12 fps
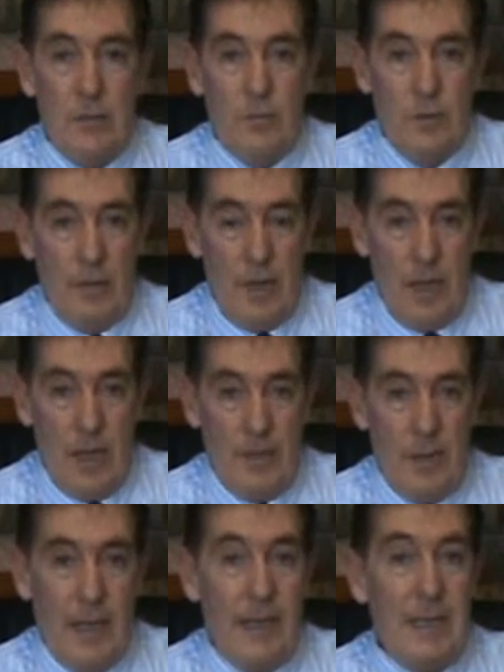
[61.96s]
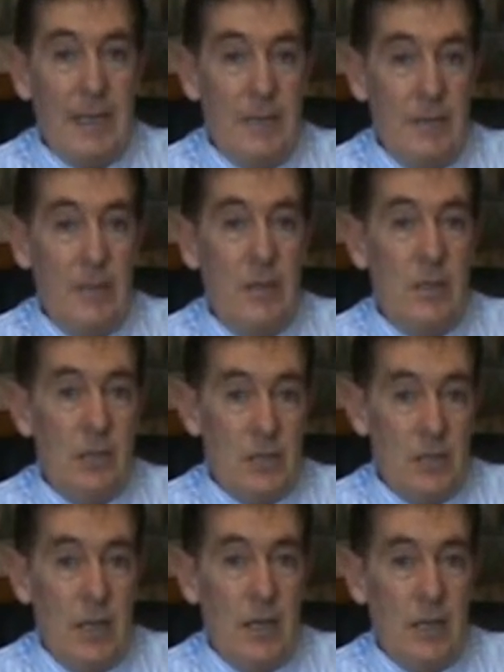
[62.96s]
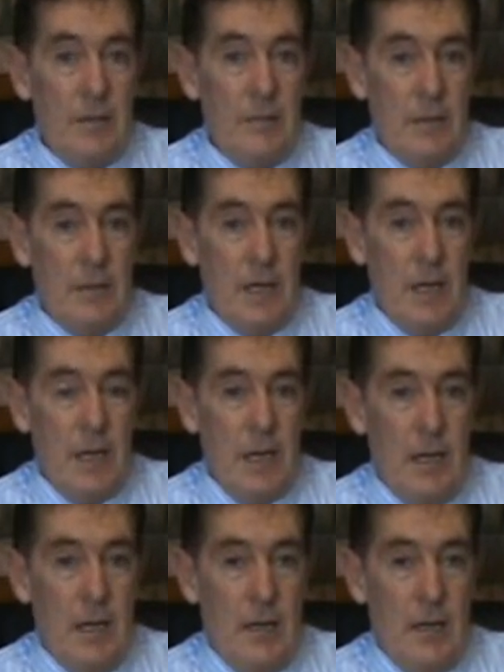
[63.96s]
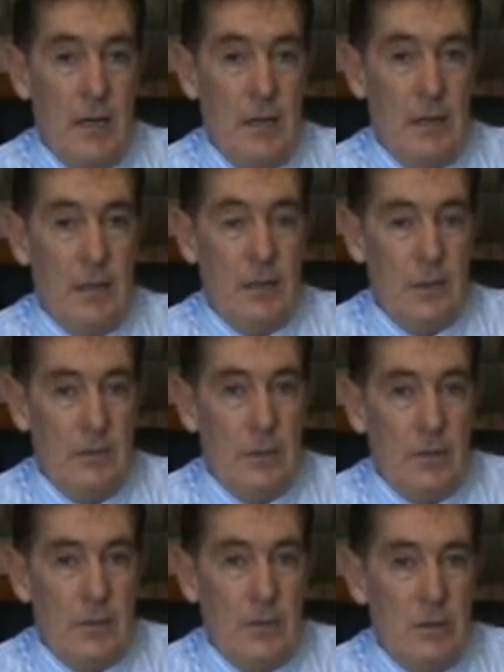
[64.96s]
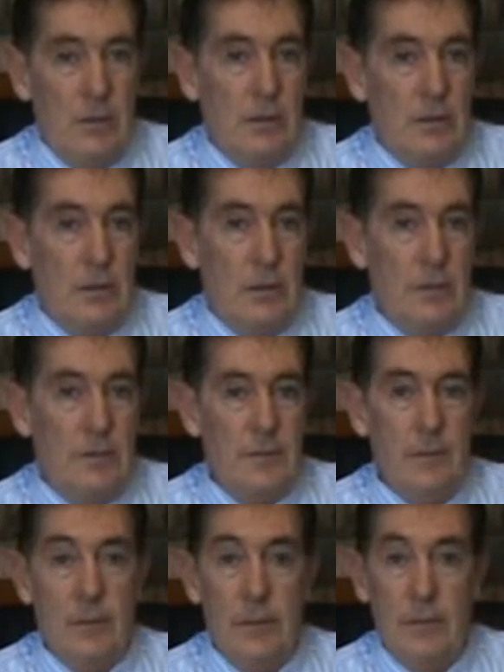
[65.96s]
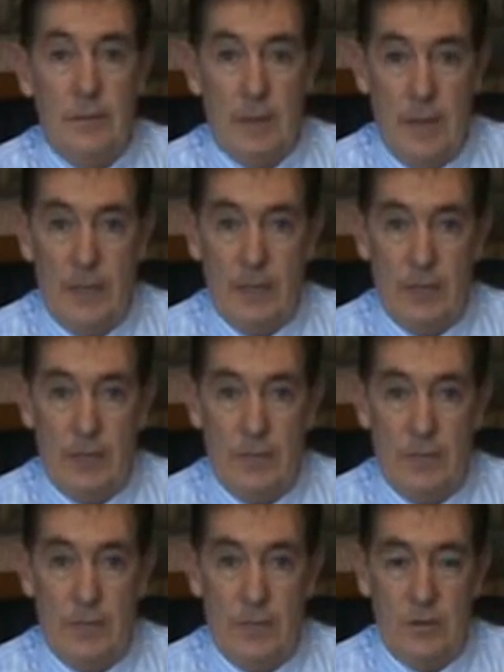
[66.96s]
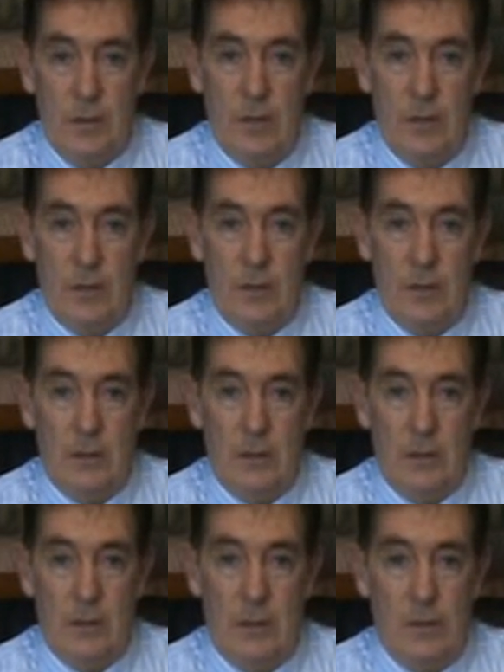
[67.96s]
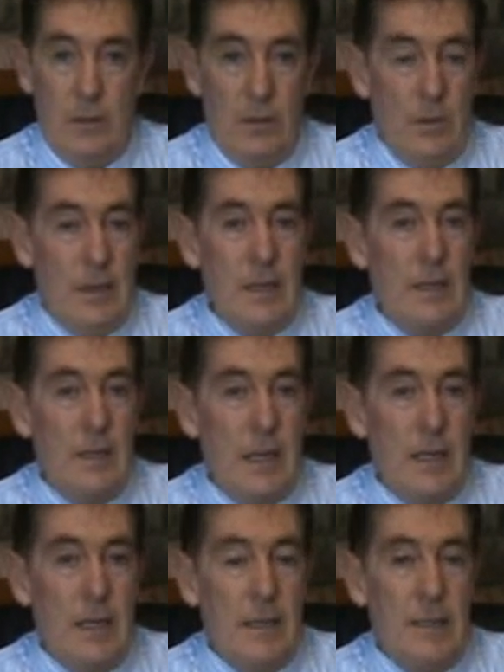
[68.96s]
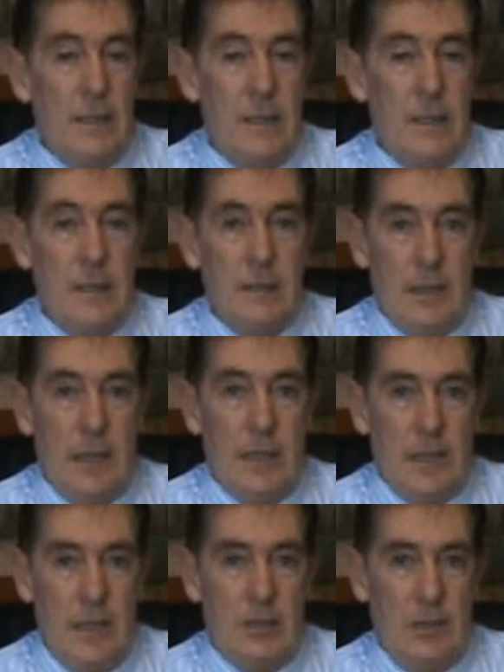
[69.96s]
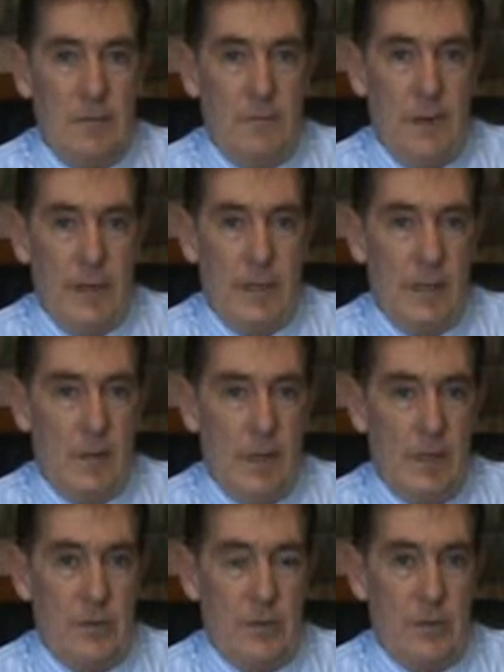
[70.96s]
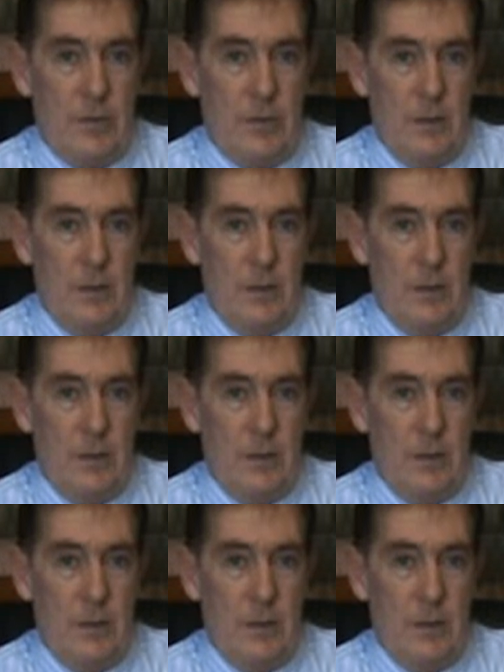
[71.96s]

your alarm, and even the starting of the car. And of course, as you know, if you leave your lights on for too long, or anything else, that can actually flatten your battery.